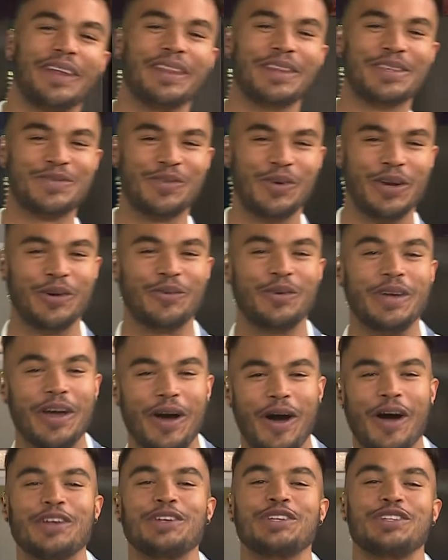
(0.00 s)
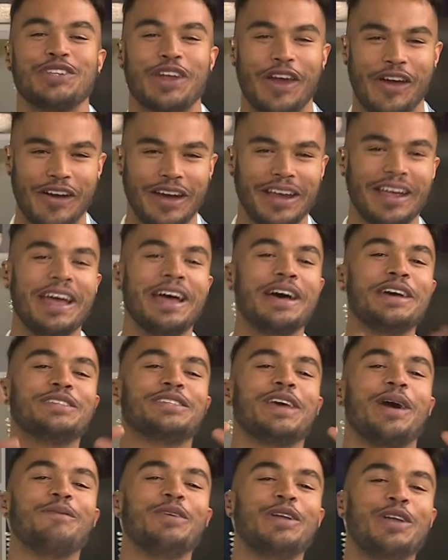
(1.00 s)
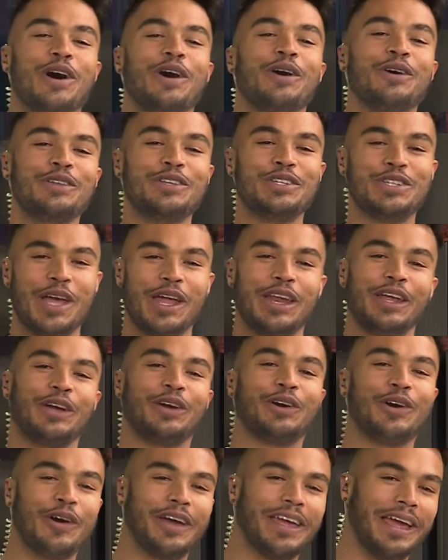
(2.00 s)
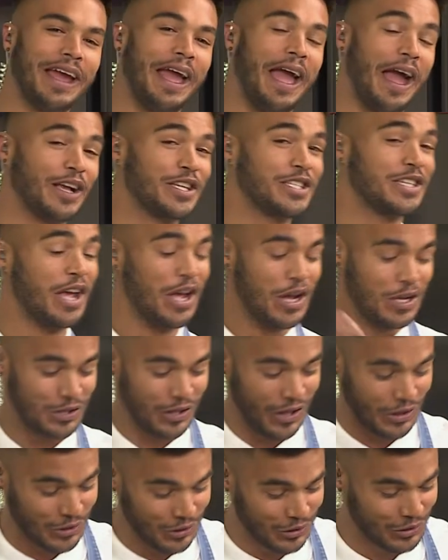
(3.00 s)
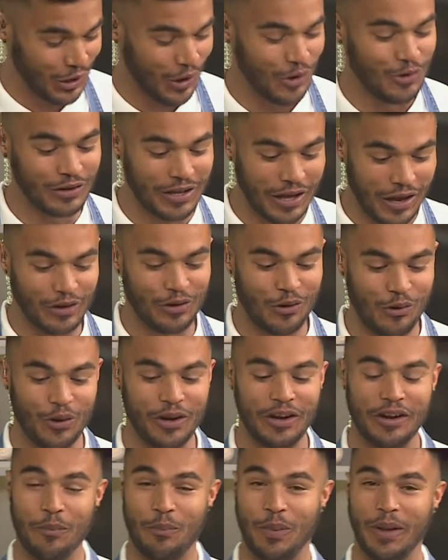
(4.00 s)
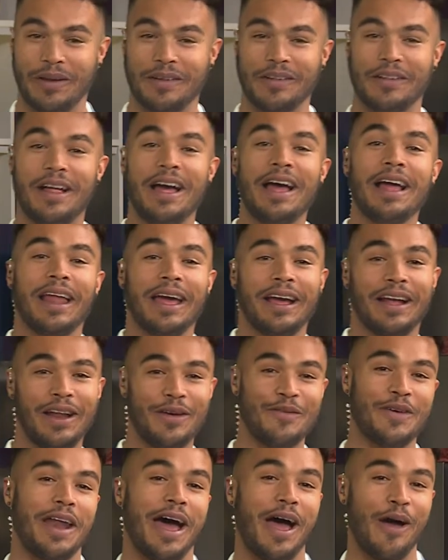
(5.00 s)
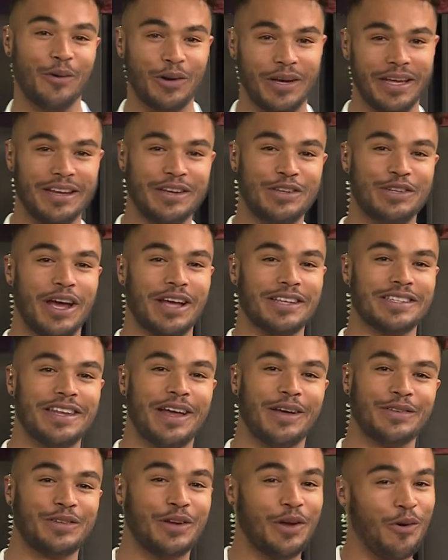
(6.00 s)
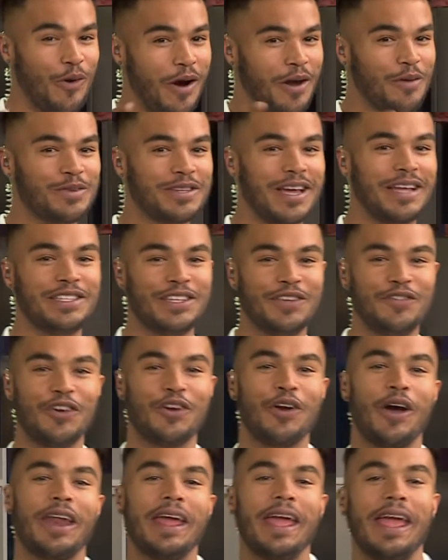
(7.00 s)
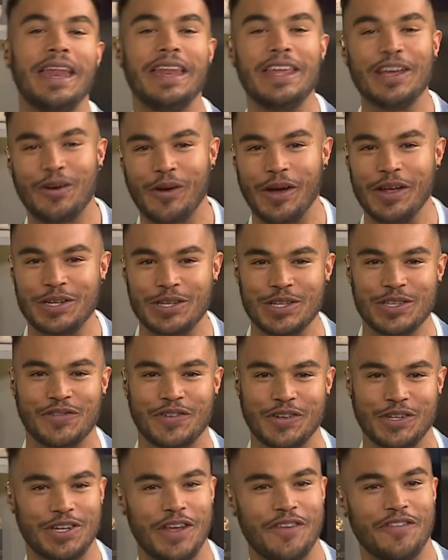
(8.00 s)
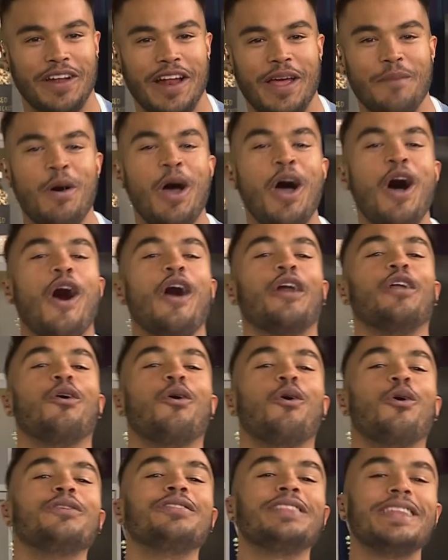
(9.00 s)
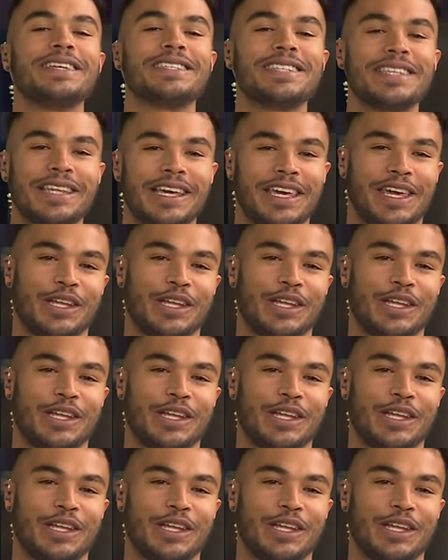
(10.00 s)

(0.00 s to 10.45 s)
morning. This morning, we are sharing some load shedding cooking hacks so that you don't get caught in a pickle like Clem and I were in just now. So don't worry, Mzansi, if you've got any questions for Chef Clem on all things in